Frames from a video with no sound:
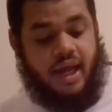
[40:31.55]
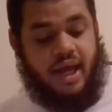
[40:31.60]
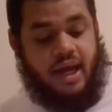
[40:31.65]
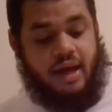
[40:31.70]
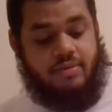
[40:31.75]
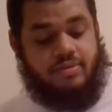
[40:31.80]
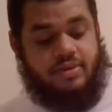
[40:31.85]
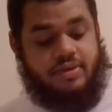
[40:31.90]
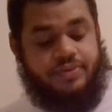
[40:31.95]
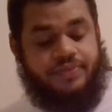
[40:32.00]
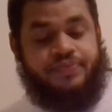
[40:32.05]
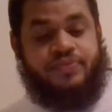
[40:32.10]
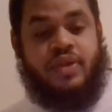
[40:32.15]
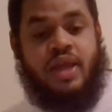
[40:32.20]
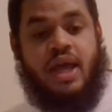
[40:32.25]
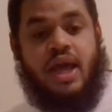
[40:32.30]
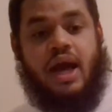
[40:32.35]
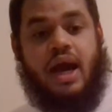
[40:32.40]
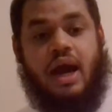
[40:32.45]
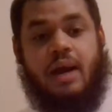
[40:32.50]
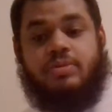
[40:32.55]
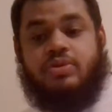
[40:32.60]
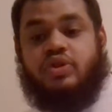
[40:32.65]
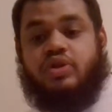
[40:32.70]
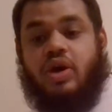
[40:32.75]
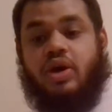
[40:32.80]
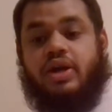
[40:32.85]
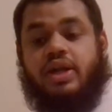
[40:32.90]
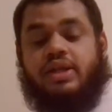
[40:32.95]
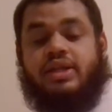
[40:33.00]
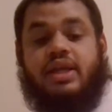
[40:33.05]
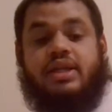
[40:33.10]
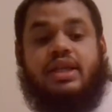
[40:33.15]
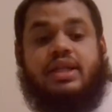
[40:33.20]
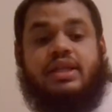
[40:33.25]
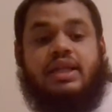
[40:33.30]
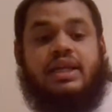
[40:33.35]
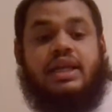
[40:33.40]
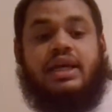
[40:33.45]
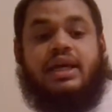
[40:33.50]
Like I'm starting to think
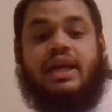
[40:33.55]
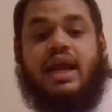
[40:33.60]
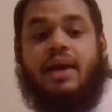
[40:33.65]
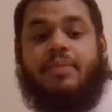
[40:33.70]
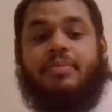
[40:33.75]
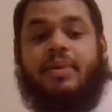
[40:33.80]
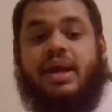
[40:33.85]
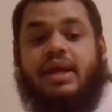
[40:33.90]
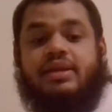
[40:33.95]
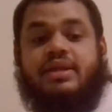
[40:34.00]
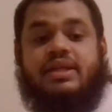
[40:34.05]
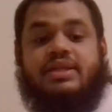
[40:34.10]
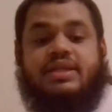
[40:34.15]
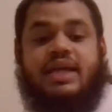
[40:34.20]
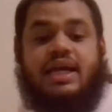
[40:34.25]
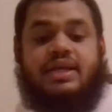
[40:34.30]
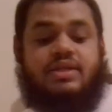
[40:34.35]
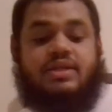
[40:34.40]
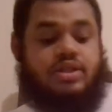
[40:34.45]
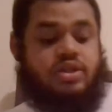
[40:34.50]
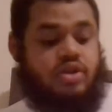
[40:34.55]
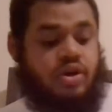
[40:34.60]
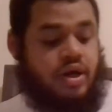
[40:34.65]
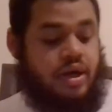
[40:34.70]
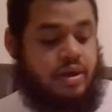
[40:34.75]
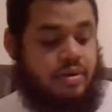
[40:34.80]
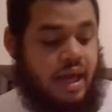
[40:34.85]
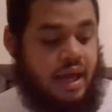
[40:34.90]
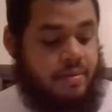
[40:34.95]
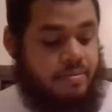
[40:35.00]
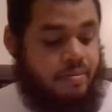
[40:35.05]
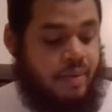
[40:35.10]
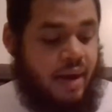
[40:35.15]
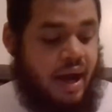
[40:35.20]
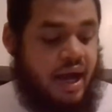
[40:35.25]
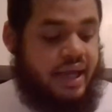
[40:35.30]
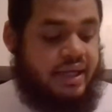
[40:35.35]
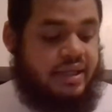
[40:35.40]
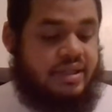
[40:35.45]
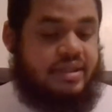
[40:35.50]
that the nigga that made this has a certain like
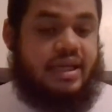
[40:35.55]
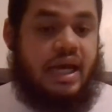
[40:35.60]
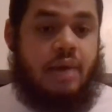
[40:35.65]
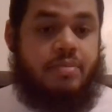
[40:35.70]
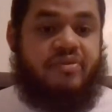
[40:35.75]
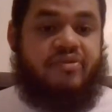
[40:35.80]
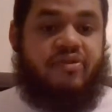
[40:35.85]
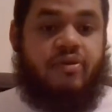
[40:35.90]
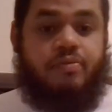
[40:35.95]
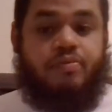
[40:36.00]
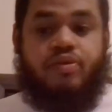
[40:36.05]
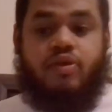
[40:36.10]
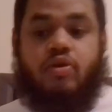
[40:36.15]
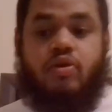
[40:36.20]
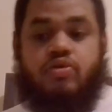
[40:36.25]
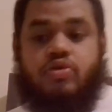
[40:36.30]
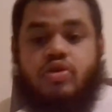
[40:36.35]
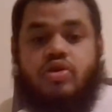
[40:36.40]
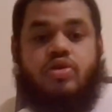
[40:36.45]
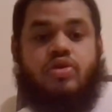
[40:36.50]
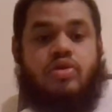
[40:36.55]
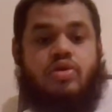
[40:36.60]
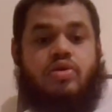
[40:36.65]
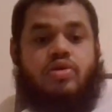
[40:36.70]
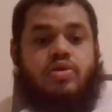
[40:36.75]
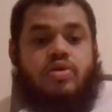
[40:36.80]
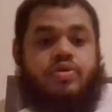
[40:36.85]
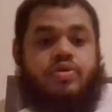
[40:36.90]
biased type of approach.